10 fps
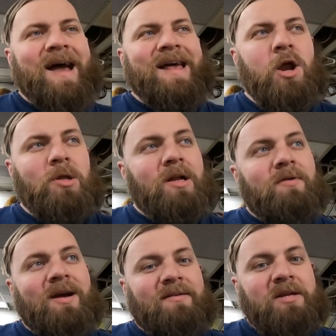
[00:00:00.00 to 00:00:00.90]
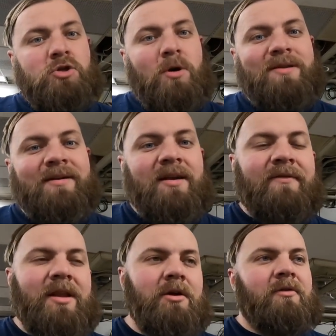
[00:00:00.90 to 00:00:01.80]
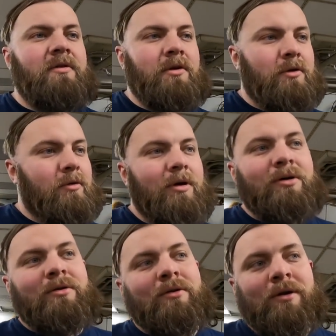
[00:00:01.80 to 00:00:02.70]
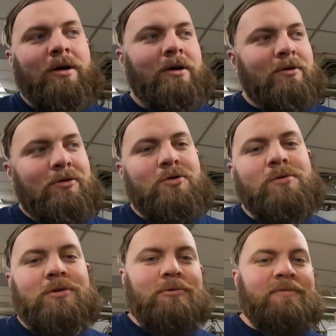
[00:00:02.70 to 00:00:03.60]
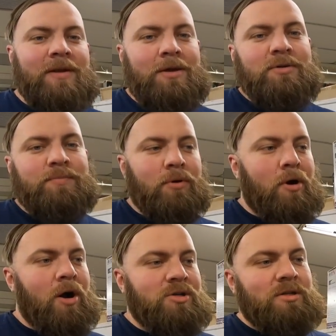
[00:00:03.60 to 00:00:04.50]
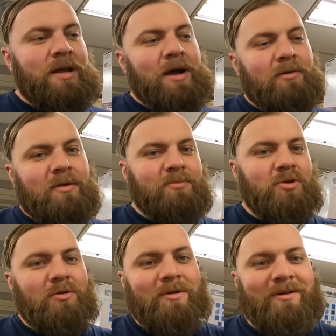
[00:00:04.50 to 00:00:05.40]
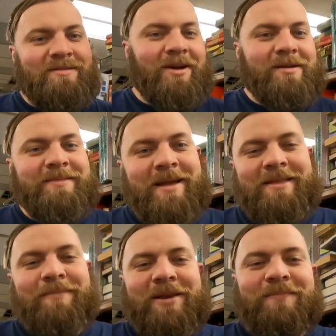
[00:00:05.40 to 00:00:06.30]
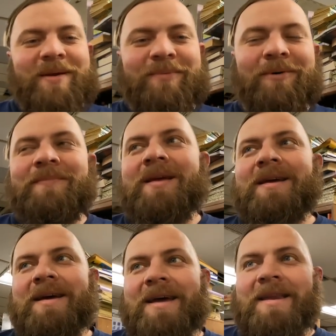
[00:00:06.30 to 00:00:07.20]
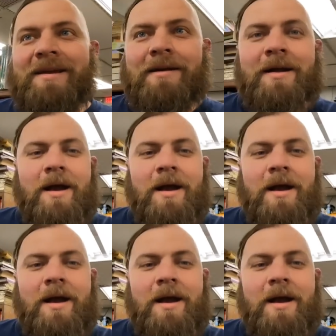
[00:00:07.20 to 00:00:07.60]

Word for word: And I know a lot of you guys are enjoying these kind of videos, so two or three videos per auction house, I'm sure it's not going to upset that many people in here.